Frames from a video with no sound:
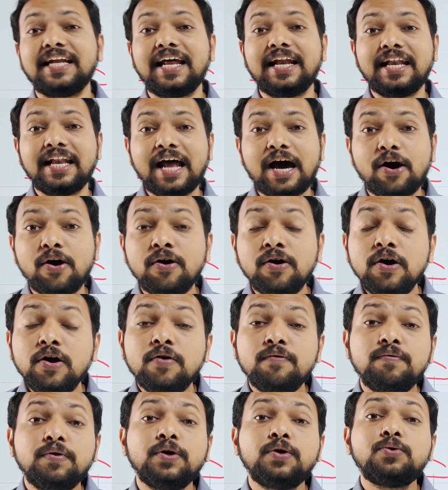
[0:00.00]
and now
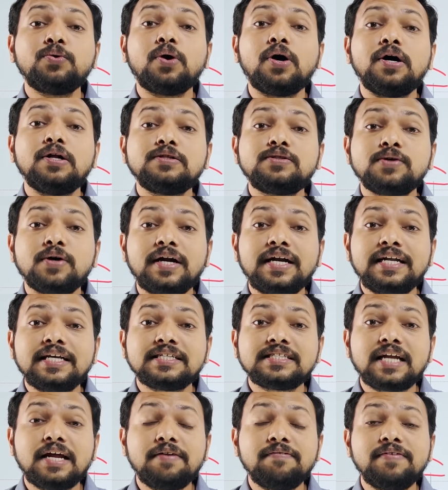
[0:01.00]
we need to also
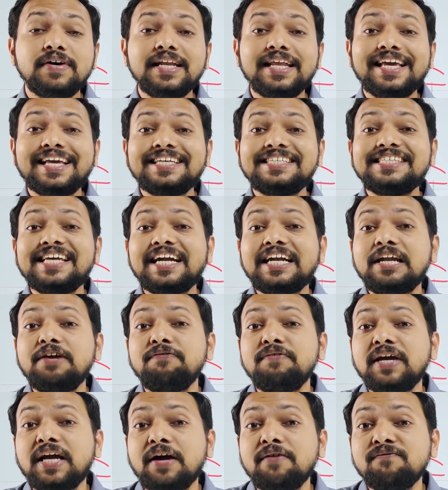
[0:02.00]
understand where exactly
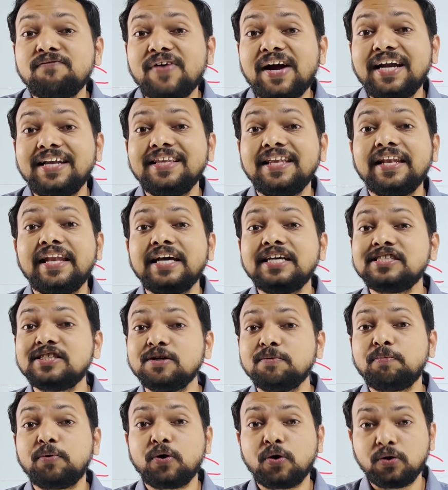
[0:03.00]
we can find the next
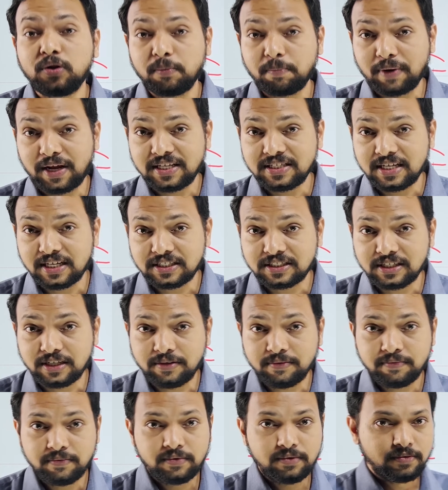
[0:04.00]
support on the price
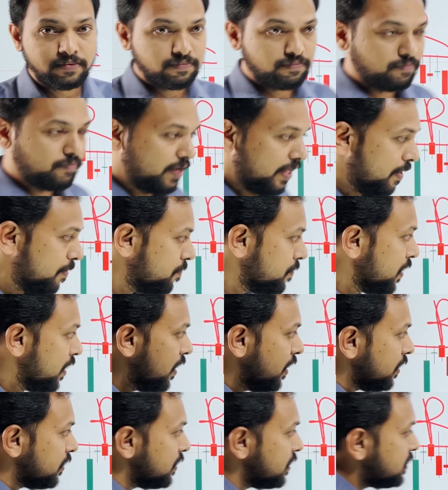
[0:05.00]
action. Well,
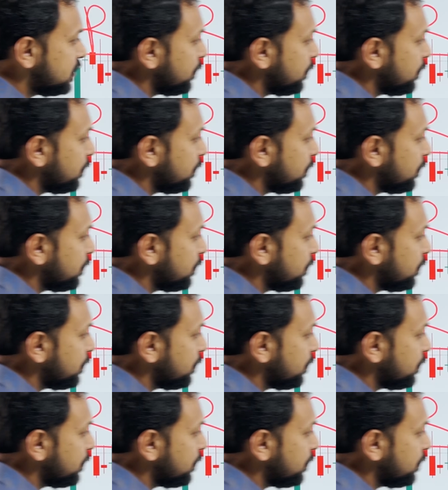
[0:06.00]
this is